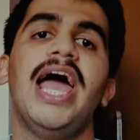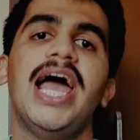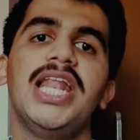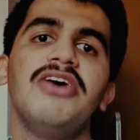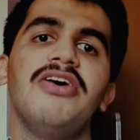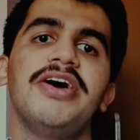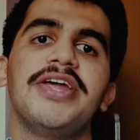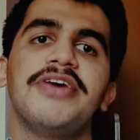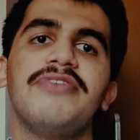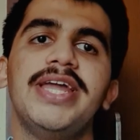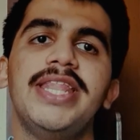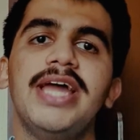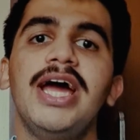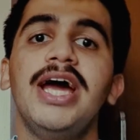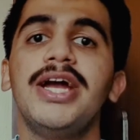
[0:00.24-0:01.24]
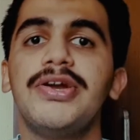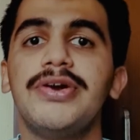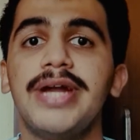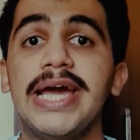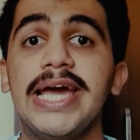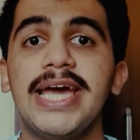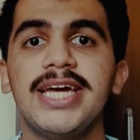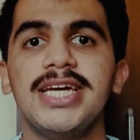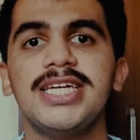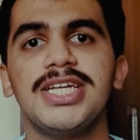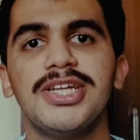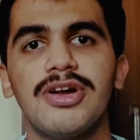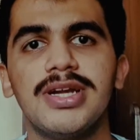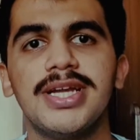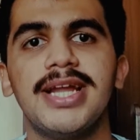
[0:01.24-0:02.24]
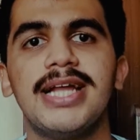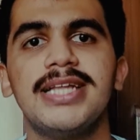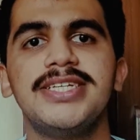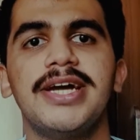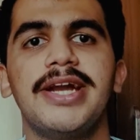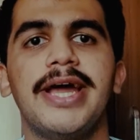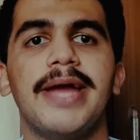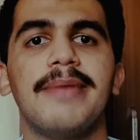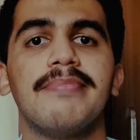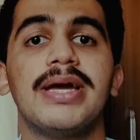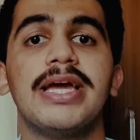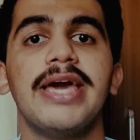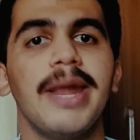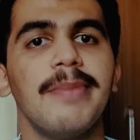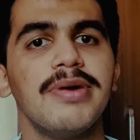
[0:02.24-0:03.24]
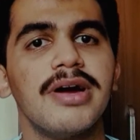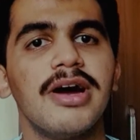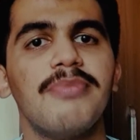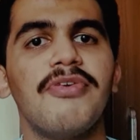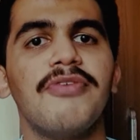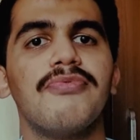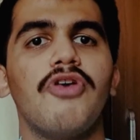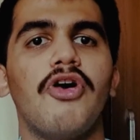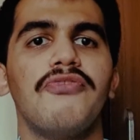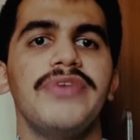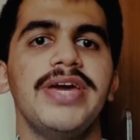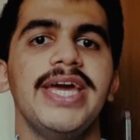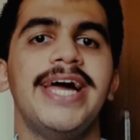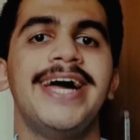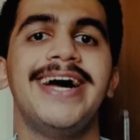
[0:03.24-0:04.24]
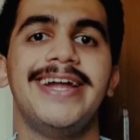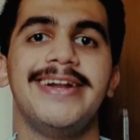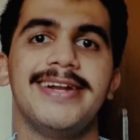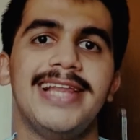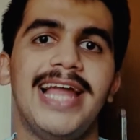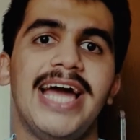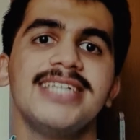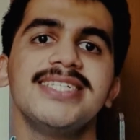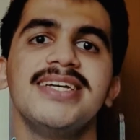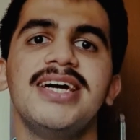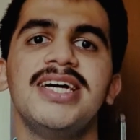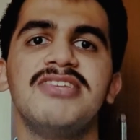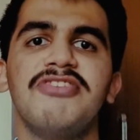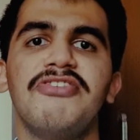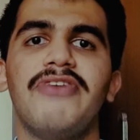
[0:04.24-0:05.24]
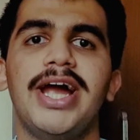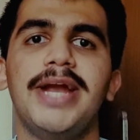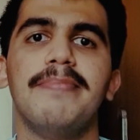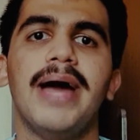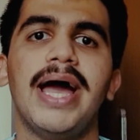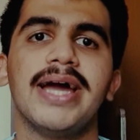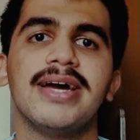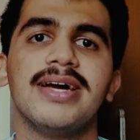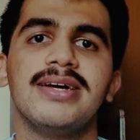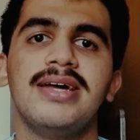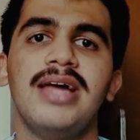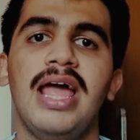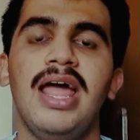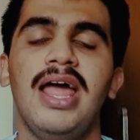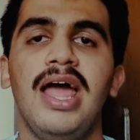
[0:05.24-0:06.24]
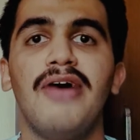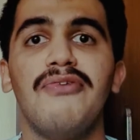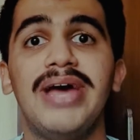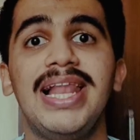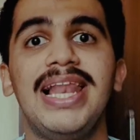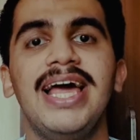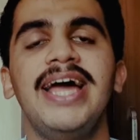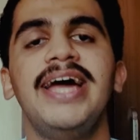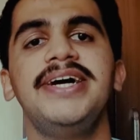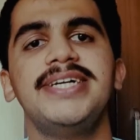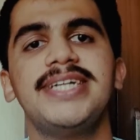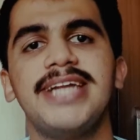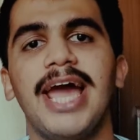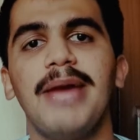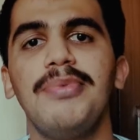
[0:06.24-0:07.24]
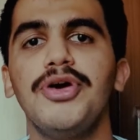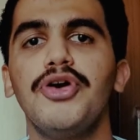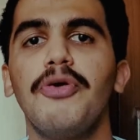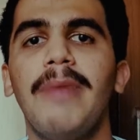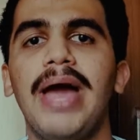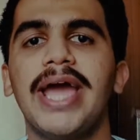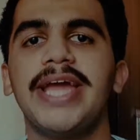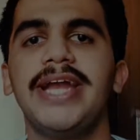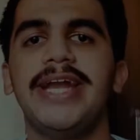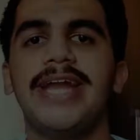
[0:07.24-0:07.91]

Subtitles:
Hello everyone, today is nostalgia time. Grab a cup of coffee and relax as we wind back. Well, it's time to go back